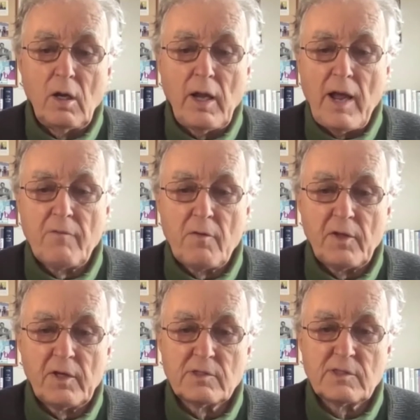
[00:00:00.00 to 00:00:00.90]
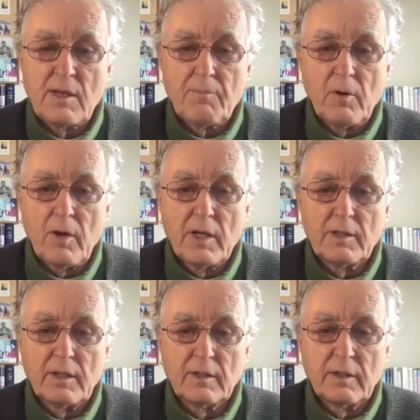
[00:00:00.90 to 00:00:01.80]
everything is
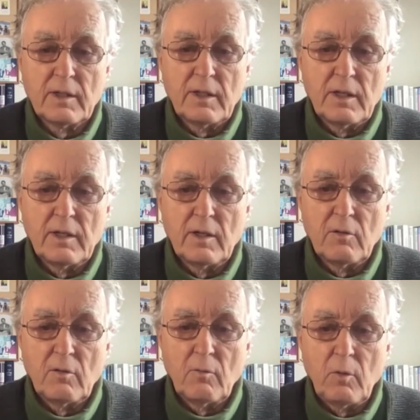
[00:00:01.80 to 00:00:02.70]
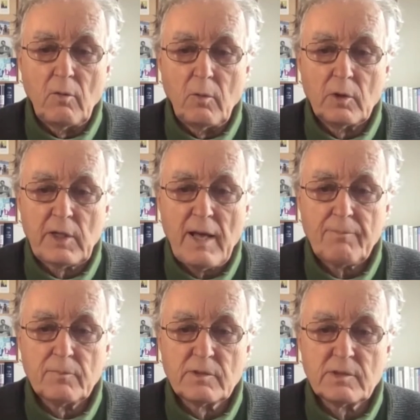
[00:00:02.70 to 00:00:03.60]
separate and, what
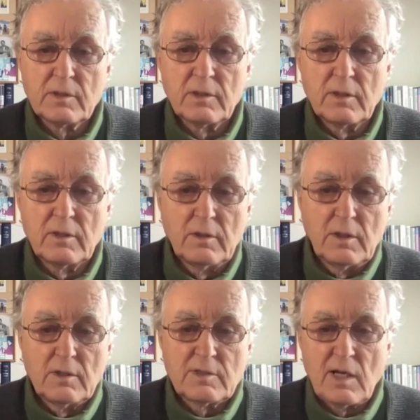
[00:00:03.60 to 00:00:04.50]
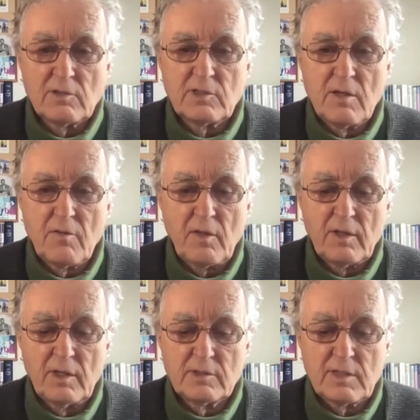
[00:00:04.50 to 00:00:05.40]
happens in
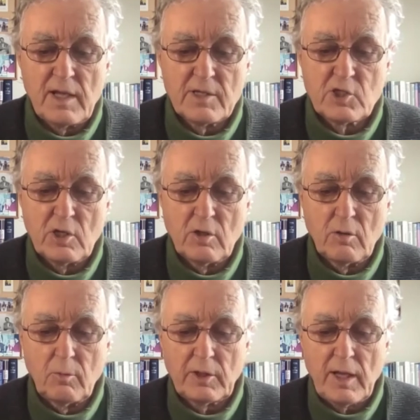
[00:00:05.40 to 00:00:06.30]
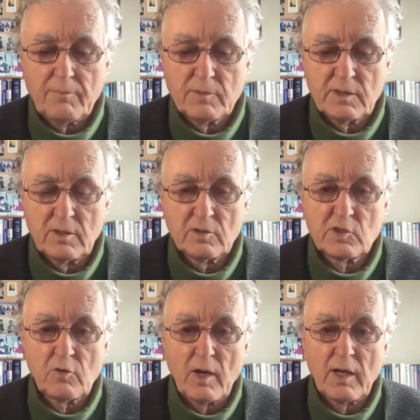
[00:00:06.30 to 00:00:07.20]
Southeast Asia or what happens in
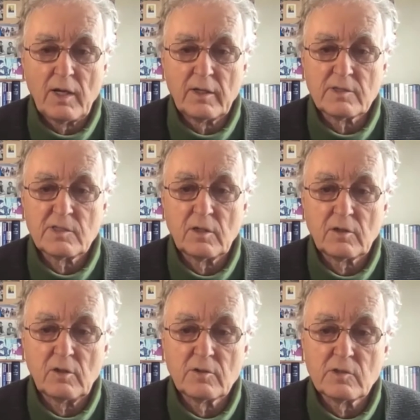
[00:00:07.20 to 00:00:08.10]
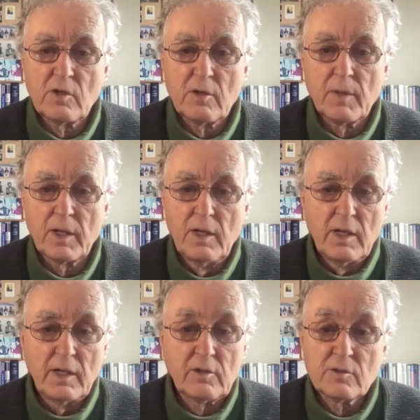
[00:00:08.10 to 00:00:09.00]
Australia does not concern me.
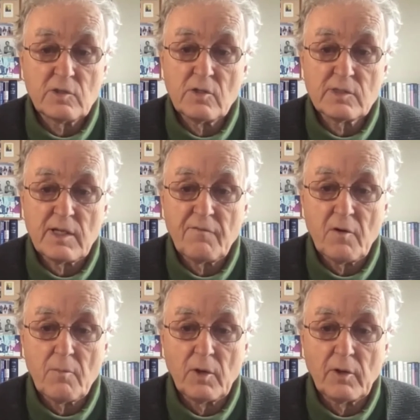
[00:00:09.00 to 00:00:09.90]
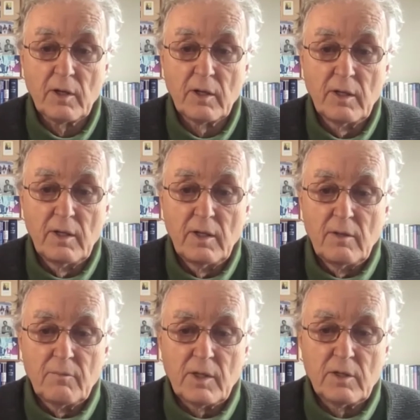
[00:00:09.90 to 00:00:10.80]
It concerns everybody
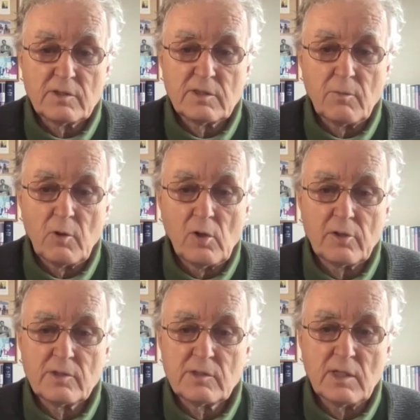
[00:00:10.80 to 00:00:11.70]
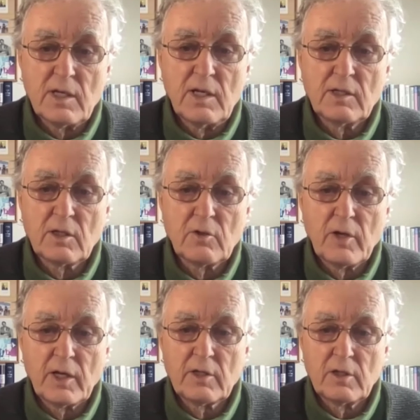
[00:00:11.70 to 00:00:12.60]
because the world is an
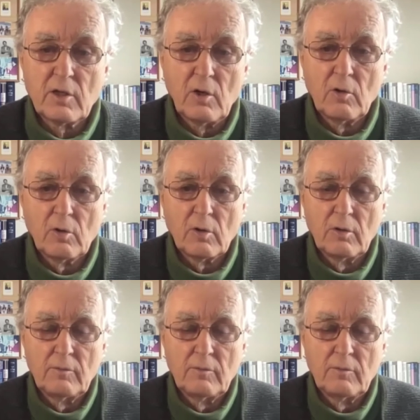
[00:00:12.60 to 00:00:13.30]
interconnected whole.